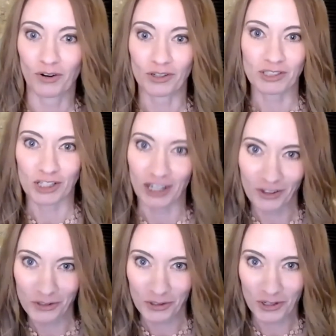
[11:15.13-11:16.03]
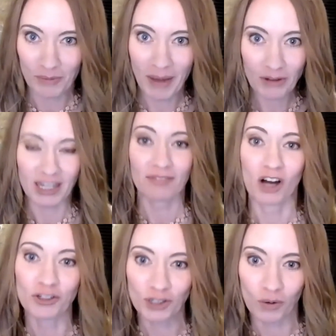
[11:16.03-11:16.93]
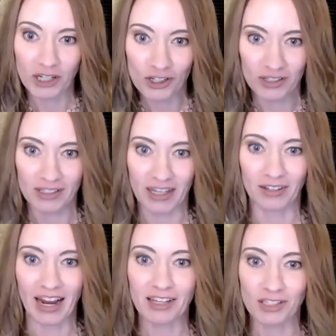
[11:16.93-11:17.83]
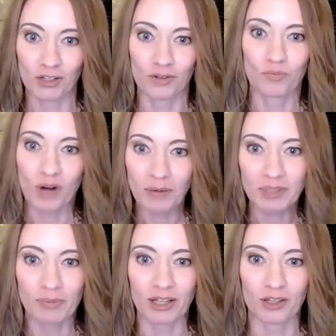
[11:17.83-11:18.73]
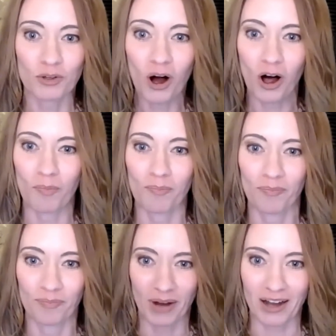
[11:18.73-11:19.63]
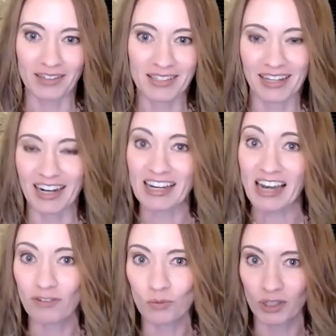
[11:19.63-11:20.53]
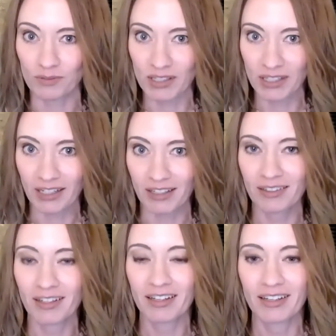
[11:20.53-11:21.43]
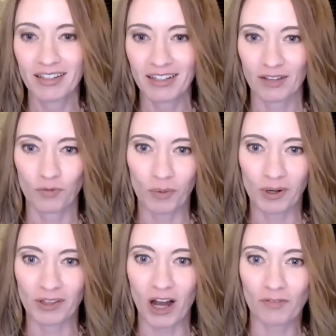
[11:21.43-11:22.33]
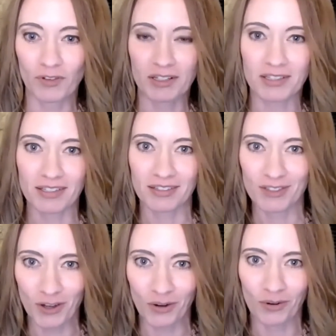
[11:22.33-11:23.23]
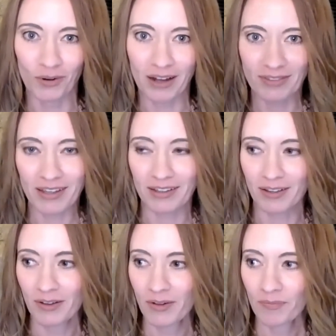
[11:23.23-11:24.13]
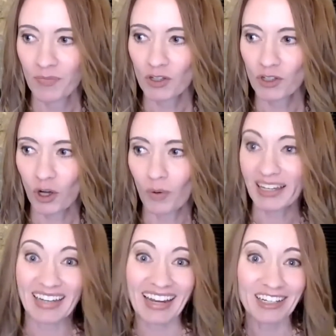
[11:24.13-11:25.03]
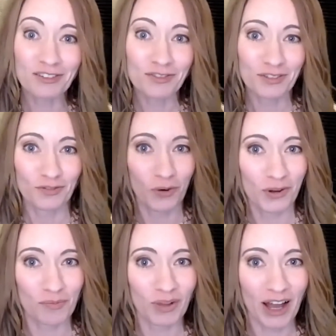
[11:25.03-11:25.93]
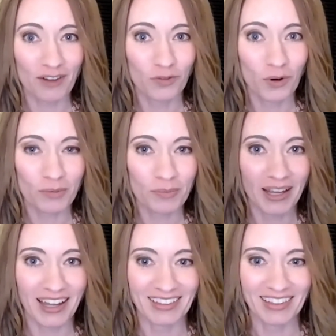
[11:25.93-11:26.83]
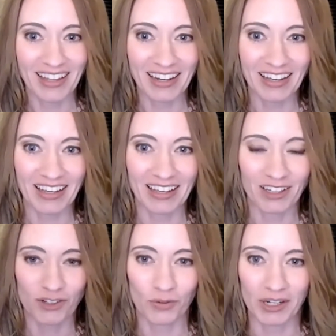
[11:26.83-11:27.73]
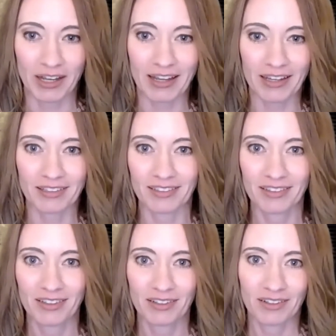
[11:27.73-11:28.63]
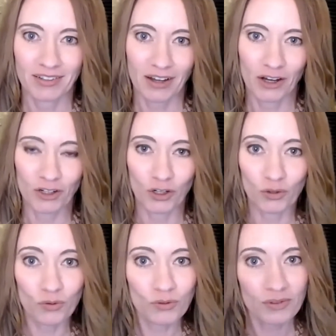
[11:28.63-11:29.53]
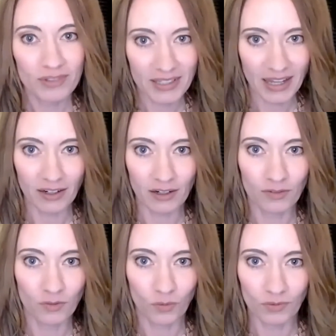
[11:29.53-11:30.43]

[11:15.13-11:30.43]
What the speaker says: Did you get closer to the mountains? I have 100 questions I could ask you prompted by the U-Haul box that I never would have seen if we were in the office. So I think going native for the platform and letting it create a new set of